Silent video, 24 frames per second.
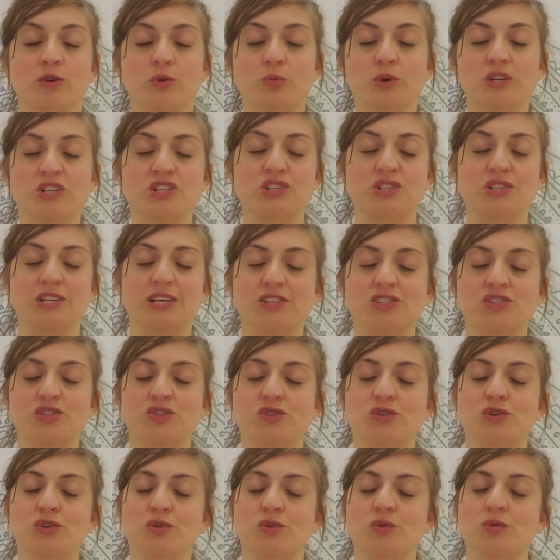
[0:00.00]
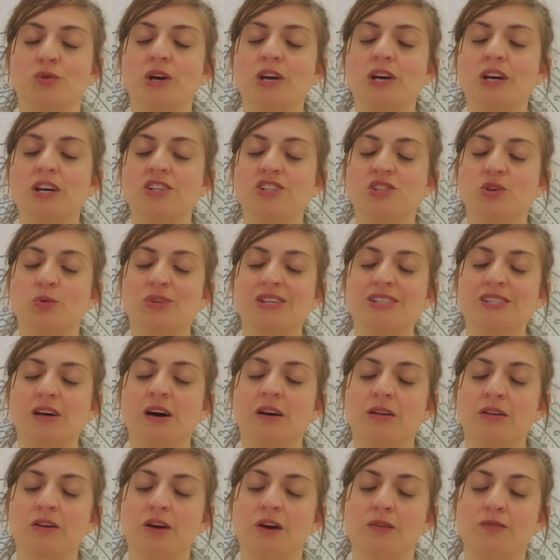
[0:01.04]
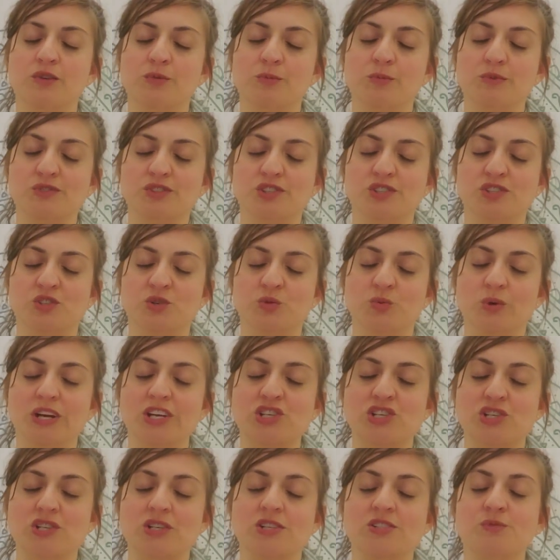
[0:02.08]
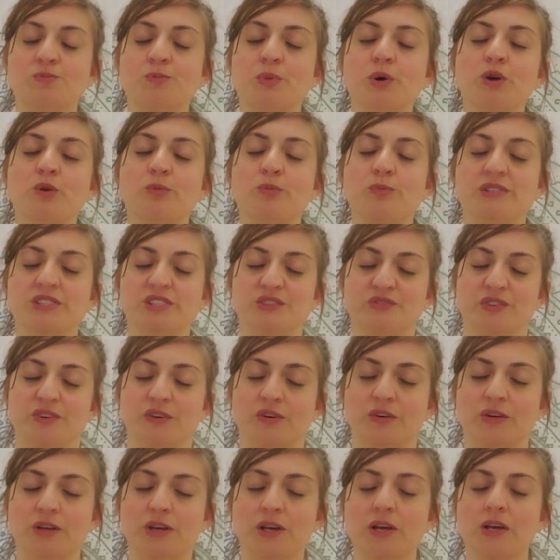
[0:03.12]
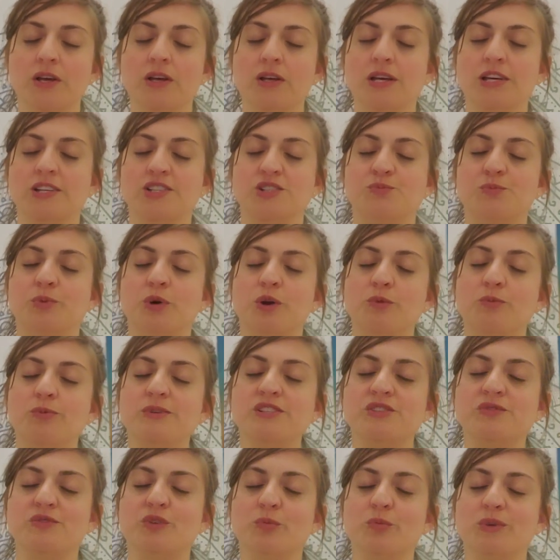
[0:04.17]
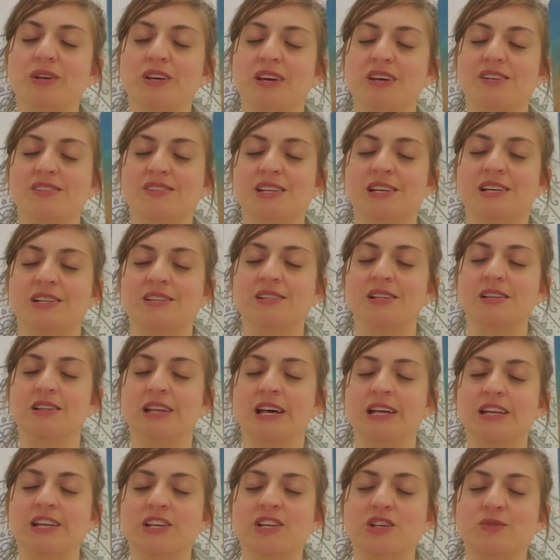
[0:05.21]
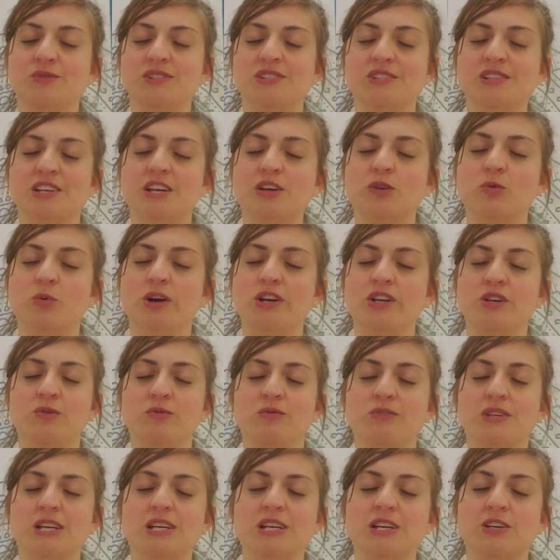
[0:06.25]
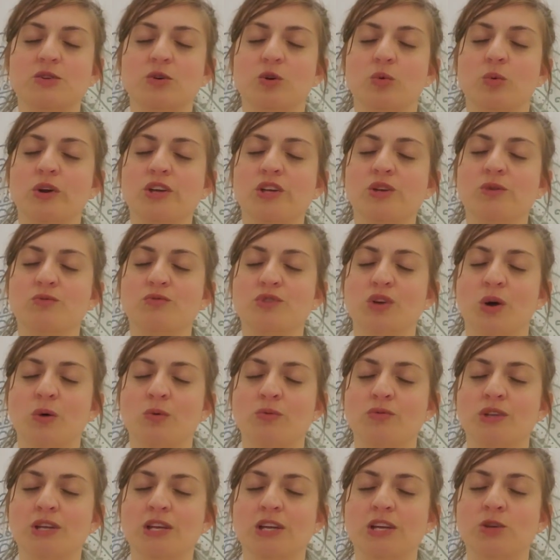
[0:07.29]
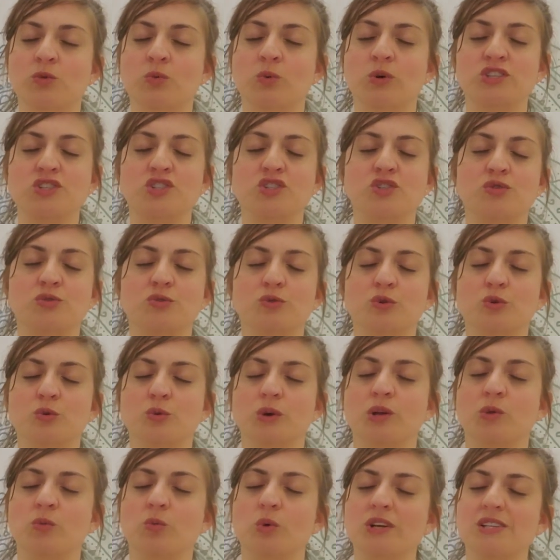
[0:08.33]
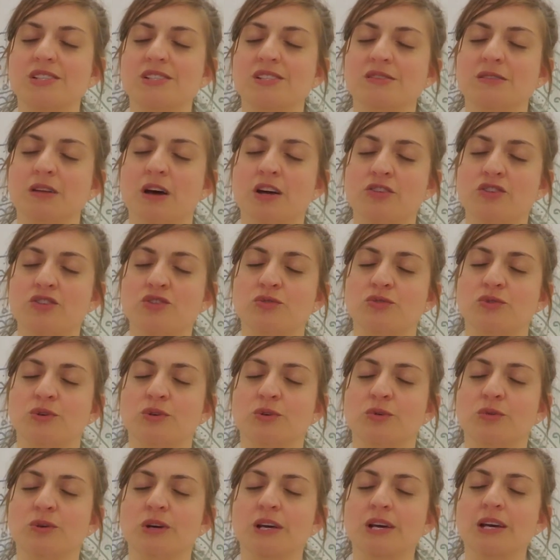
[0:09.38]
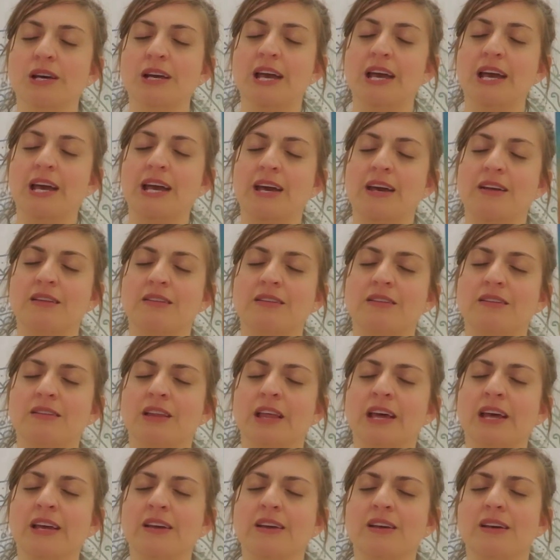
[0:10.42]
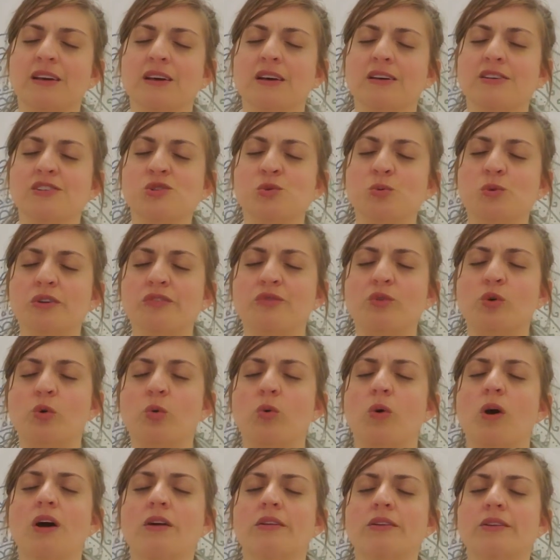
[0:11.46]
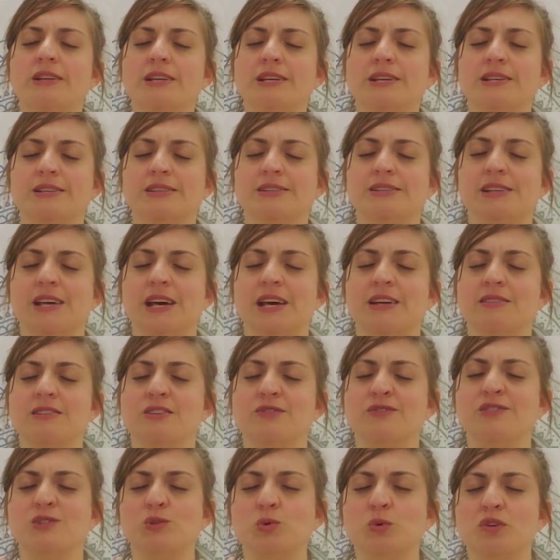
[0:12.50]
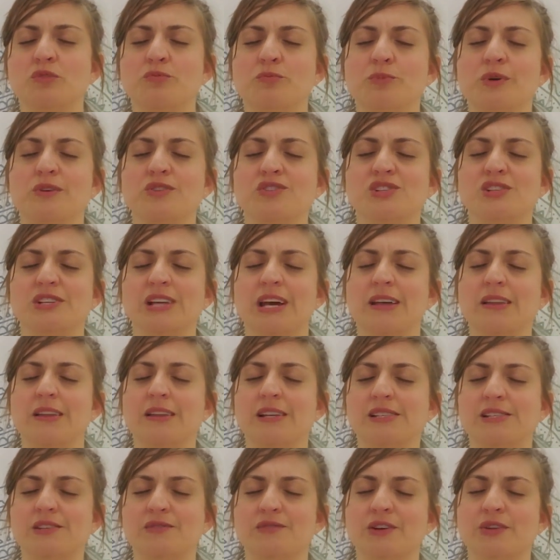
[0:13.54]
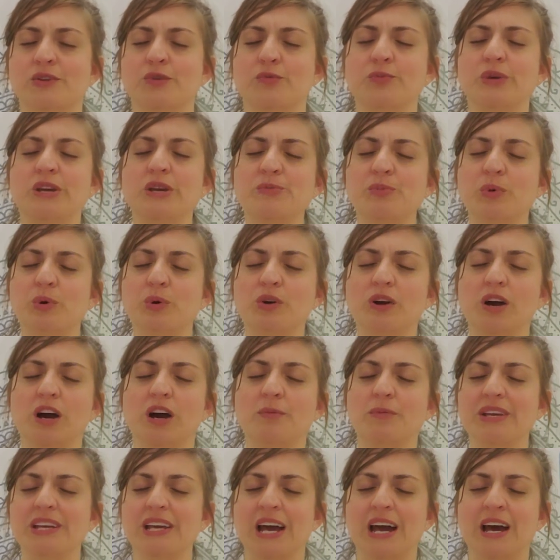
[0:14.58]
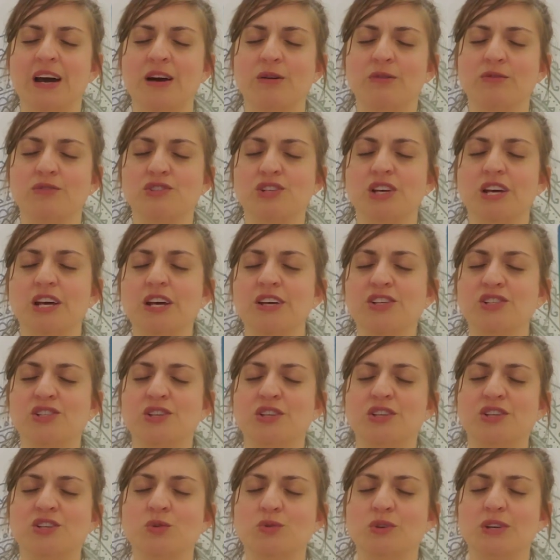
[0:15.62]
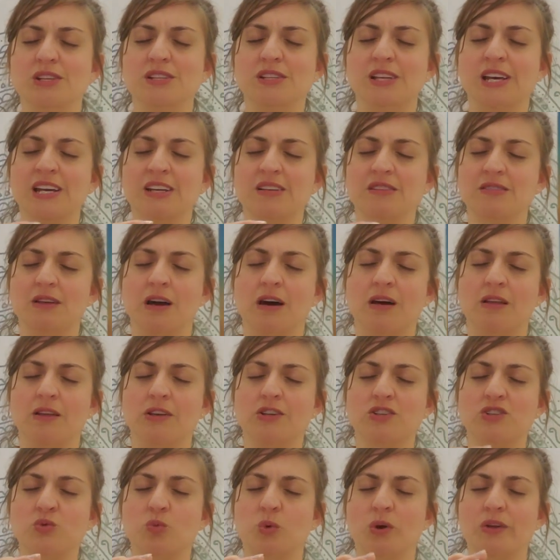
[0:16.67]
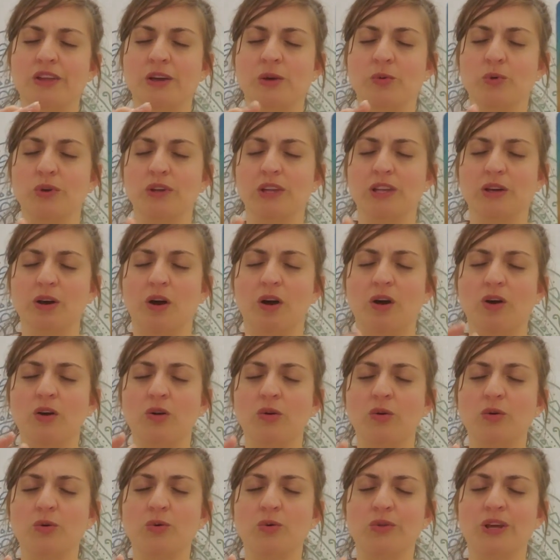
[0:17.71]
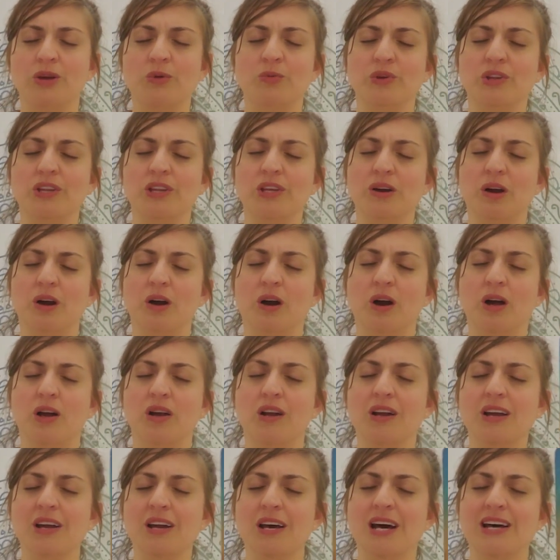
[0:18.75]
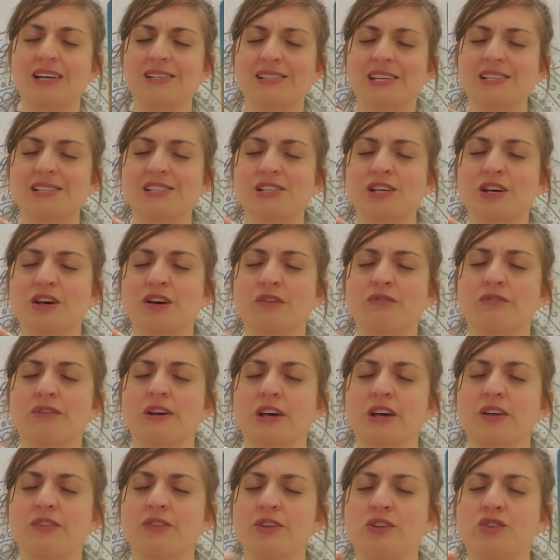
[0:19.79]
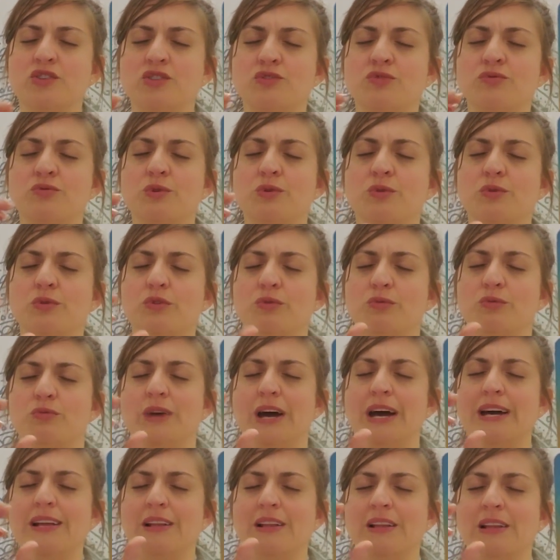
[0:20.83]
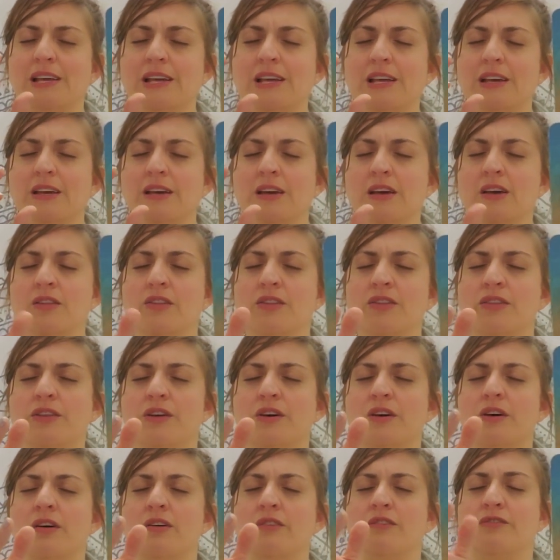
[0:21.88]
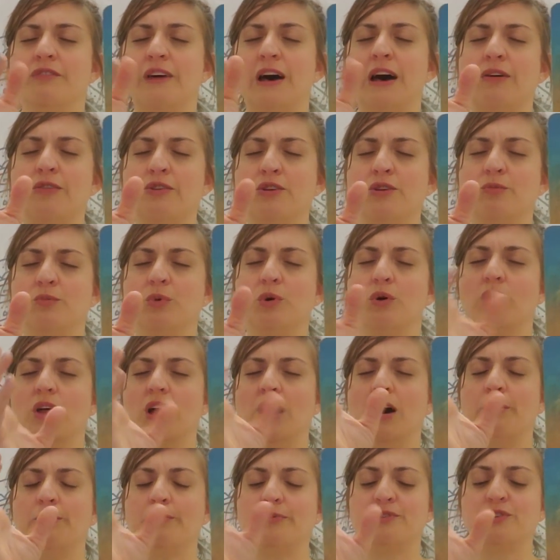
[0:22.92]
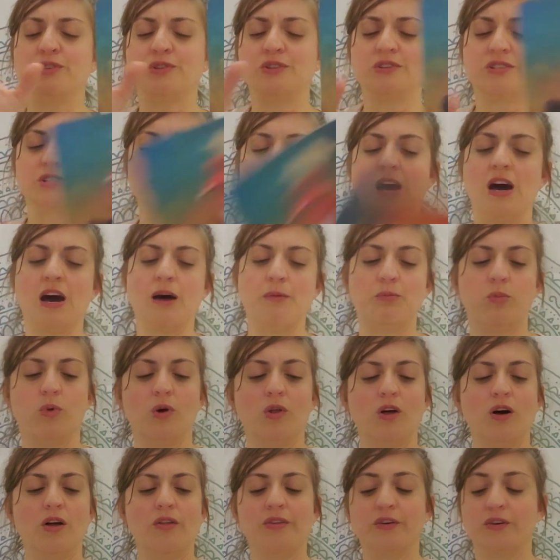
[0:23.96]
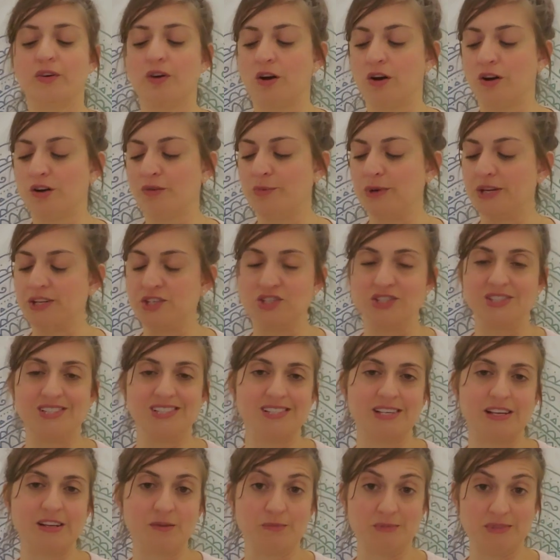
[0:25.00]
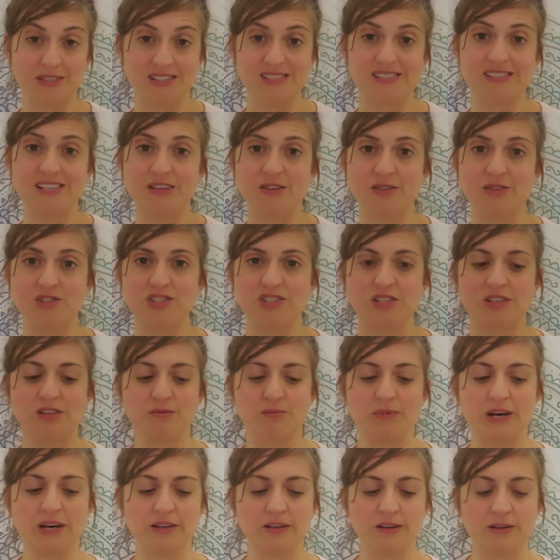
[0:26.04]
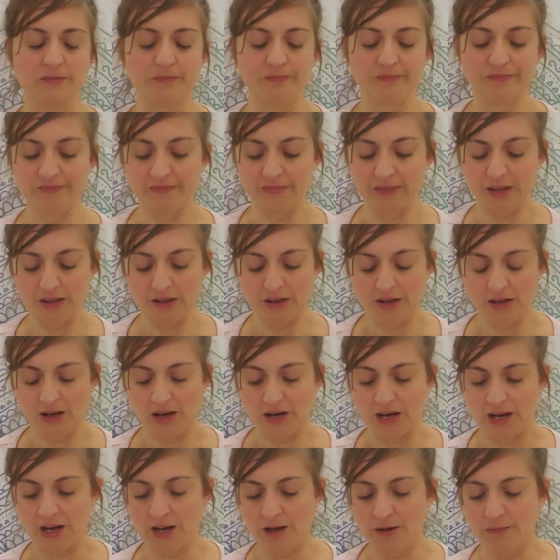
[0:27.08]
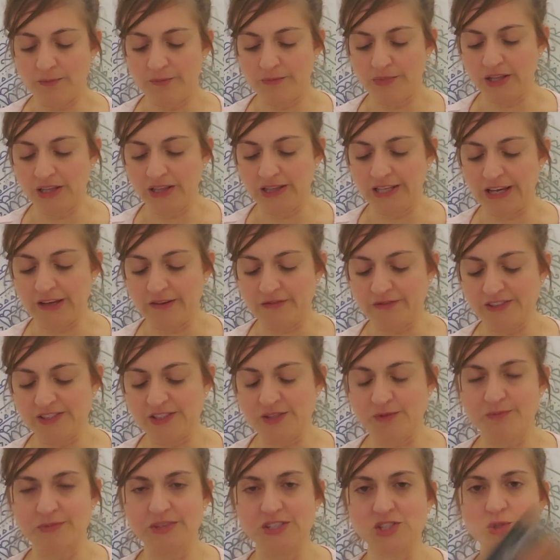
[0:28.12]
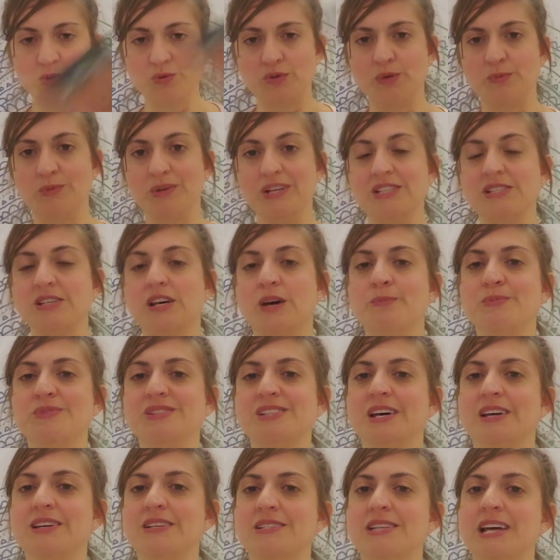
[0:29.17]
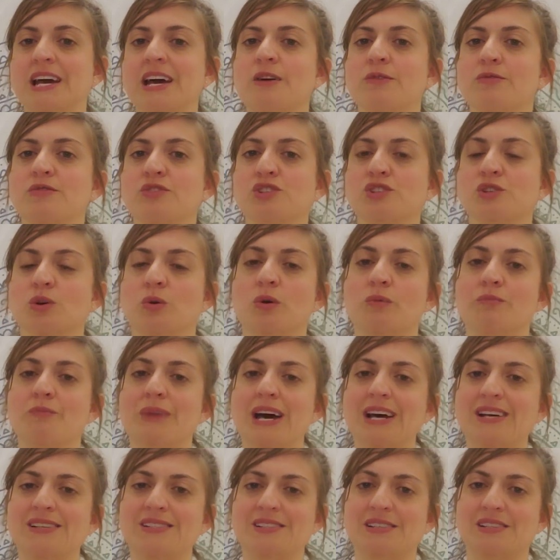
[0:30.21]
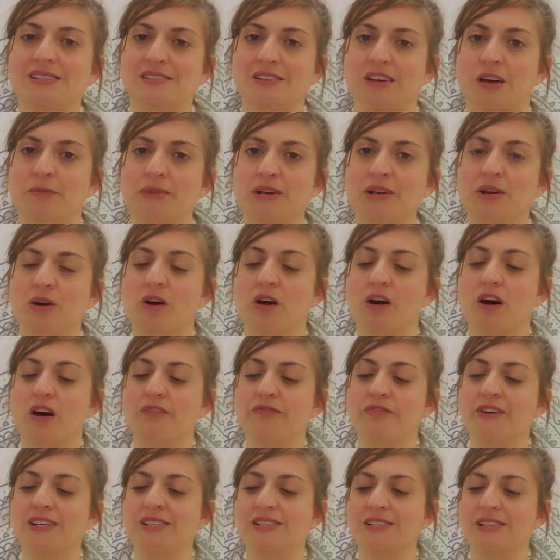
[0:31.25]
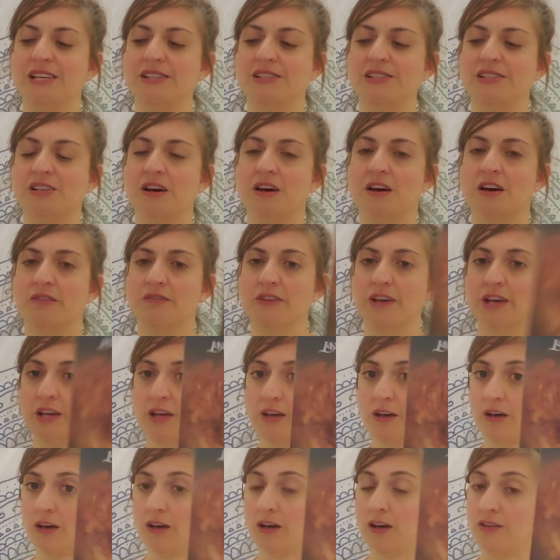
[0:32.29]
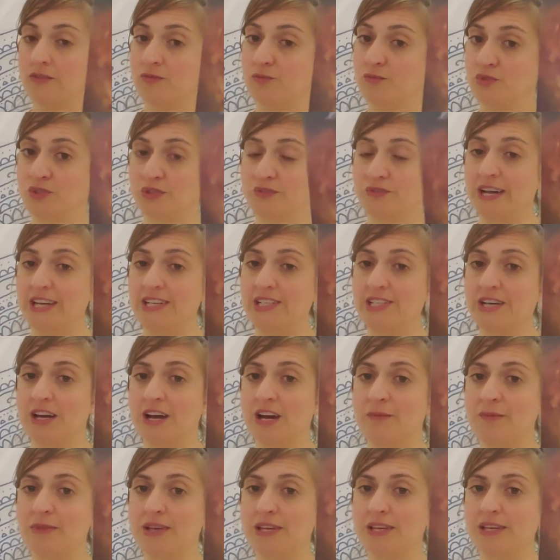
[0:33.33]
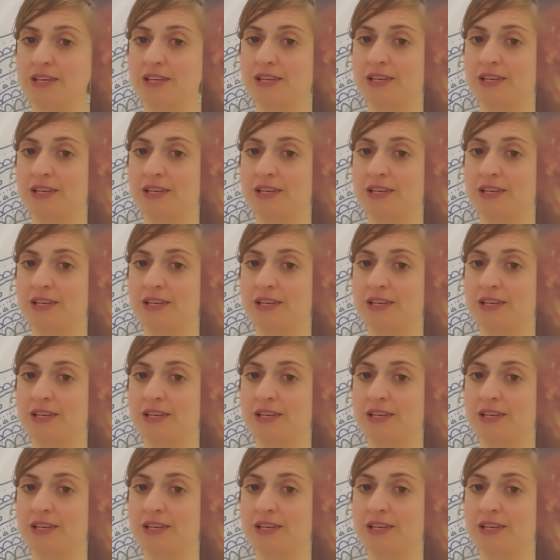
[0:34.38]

and which things do. So this uncomfortable situation is purposeful. It's purposeful because it's letting you see what you need or what you don't need, what's true and what's not true. And like sort of qualities and different sort of personalities of other people coming out so that you can acknowledge what they really are or who they really are. A sense of the truth rattling the valuable up to the top while all the garbage and sediment settles to the bottom. Life is a mystery, but it's upside down. So a mask is coming off. A sense of divine timing